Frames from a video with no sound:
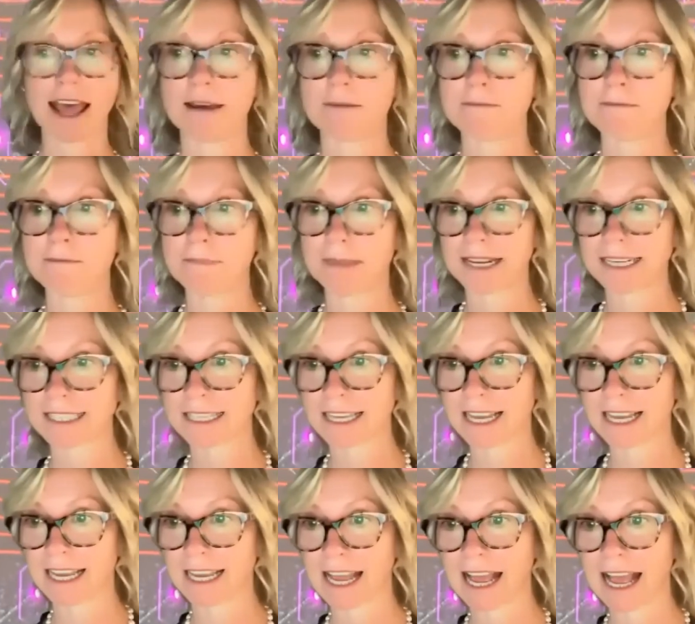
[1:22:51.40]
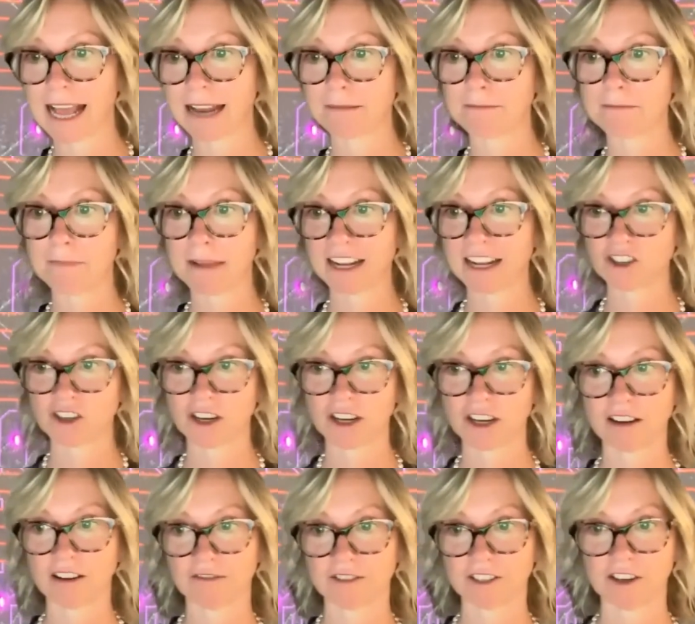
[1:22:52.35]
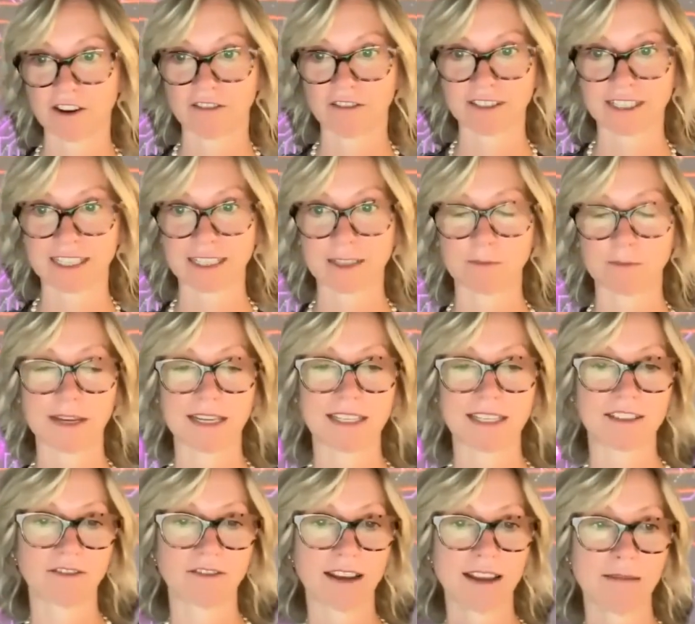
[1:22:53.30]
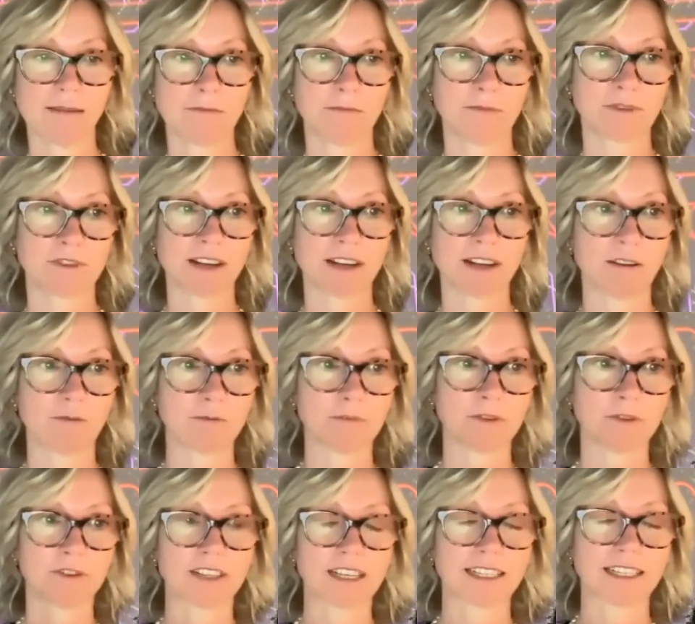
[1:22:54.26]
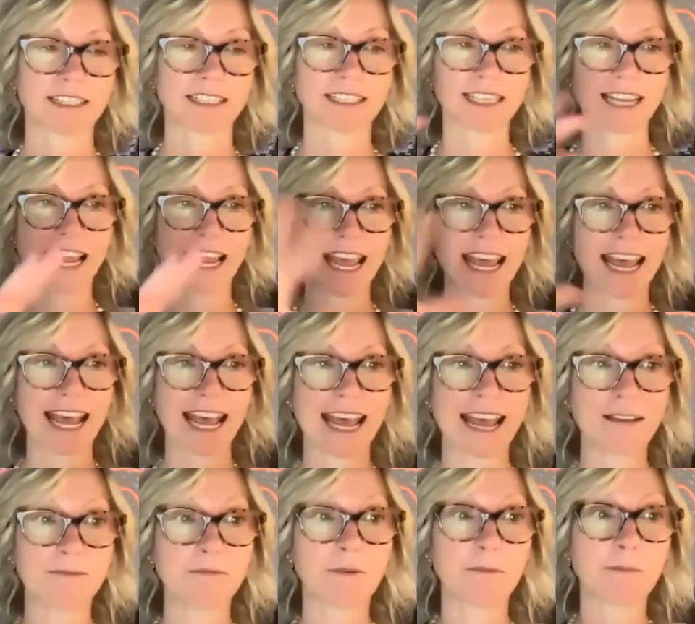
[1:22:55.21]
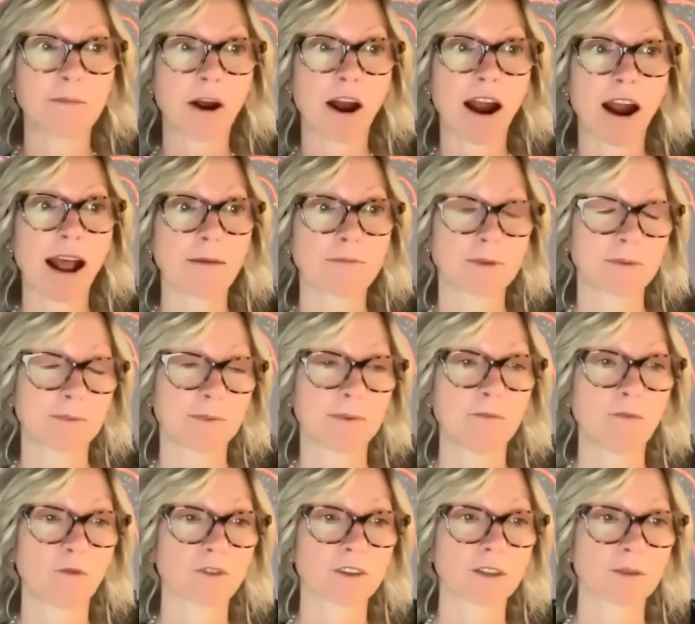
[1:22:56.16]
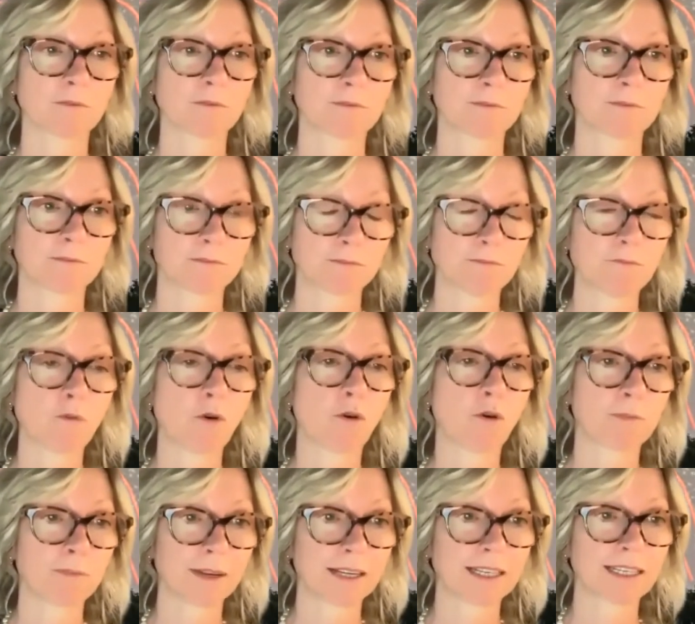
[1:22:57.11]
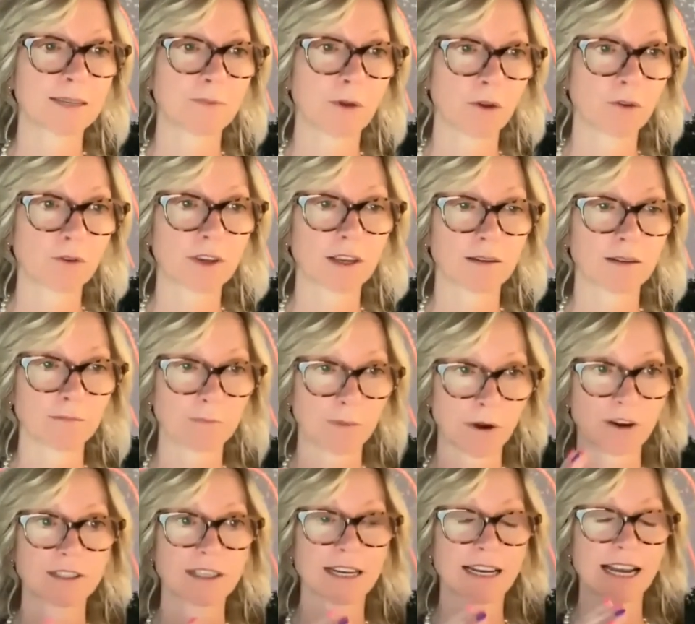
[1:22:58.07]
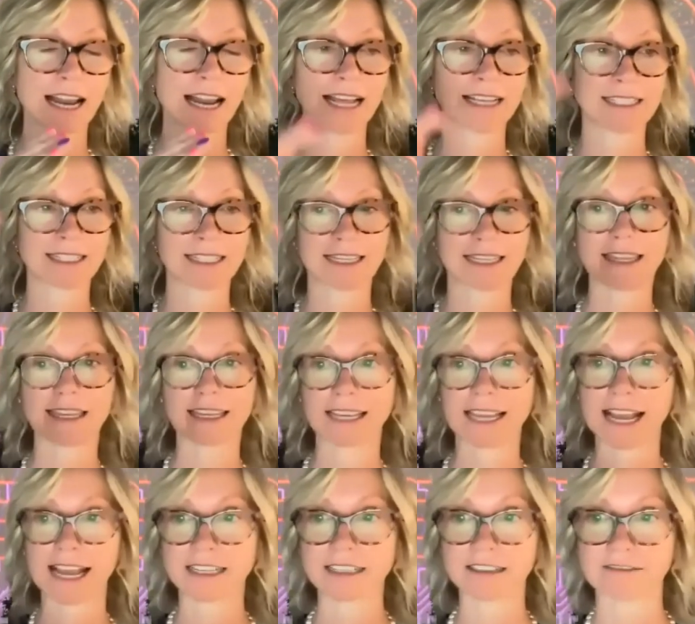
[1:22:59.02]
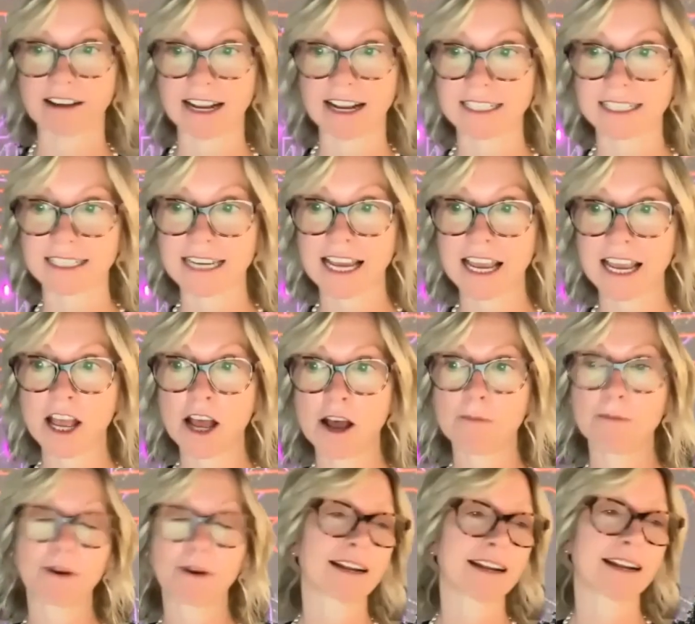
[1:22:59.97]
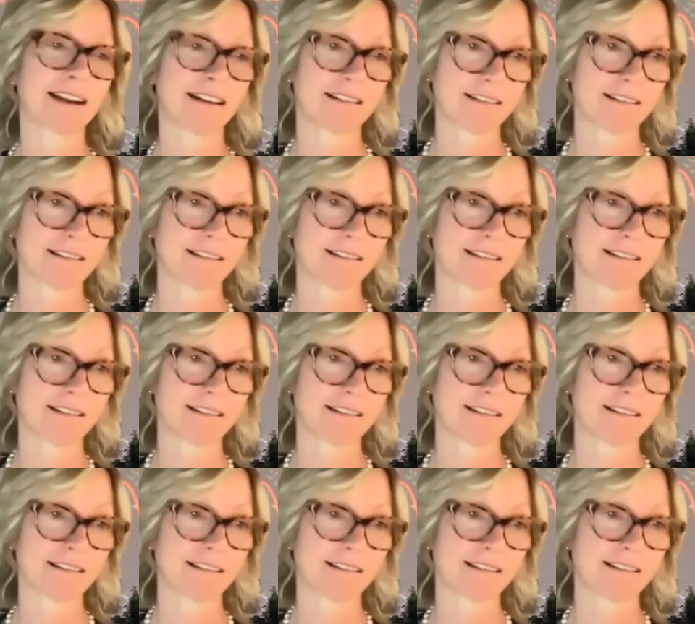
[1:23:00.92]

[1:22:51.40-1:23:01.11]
uh, mixing and matching of services based on input output and um, perhaps be more more bespoke and personalized than categorized. But